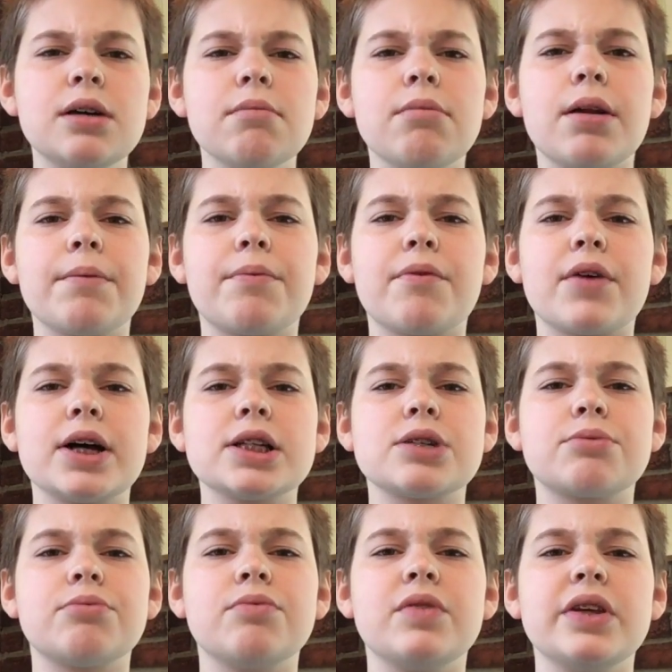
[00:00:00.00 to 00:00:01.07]
but it provides a
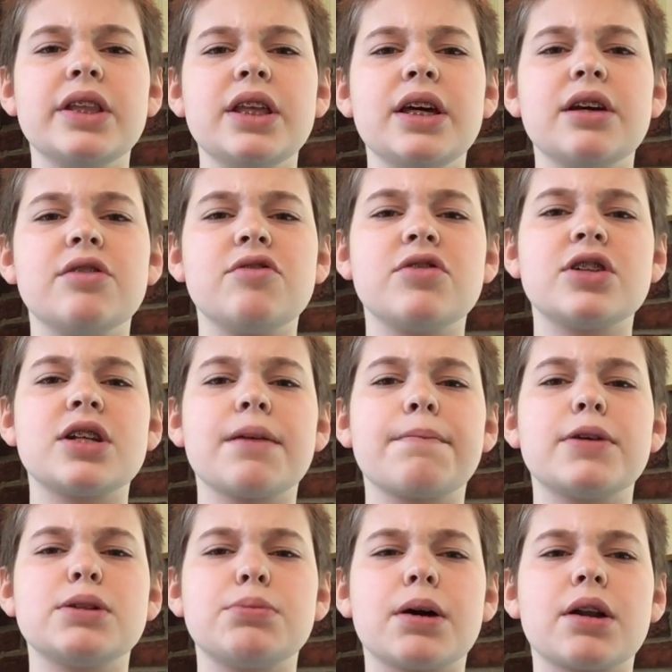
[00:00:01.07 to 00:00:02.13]
really interesting
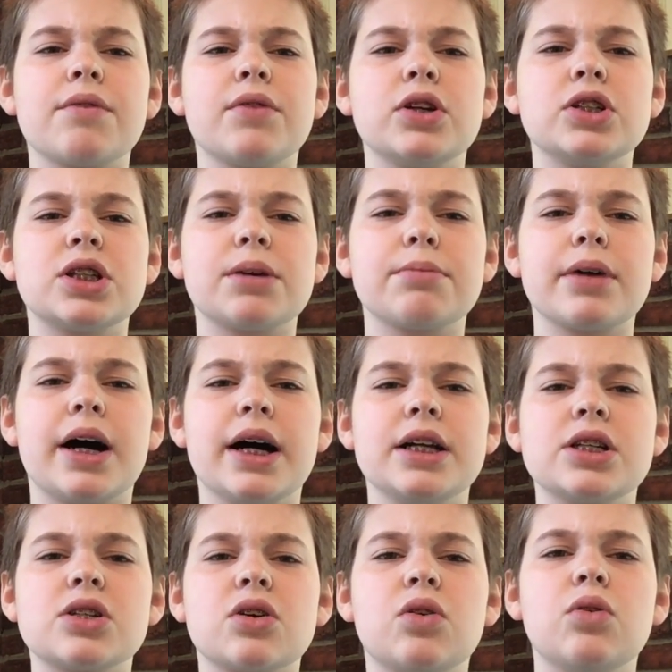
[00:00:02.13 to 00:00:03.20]
perspective on Gemkind
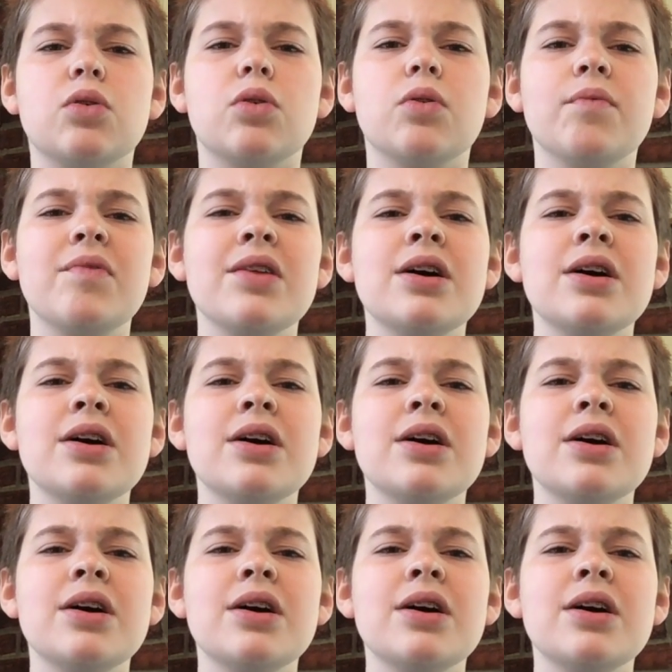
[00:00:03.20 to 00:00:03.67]
as a whole.